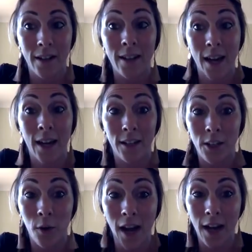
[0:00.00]
Yeah,
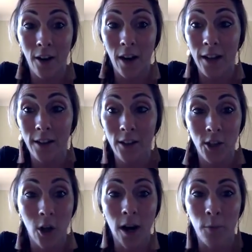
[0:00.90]
so I had, at the
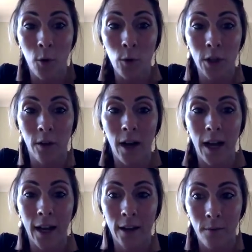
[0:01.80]
time also,
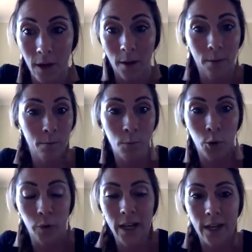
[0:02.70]
I had
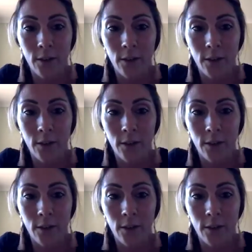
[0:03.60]
Maria,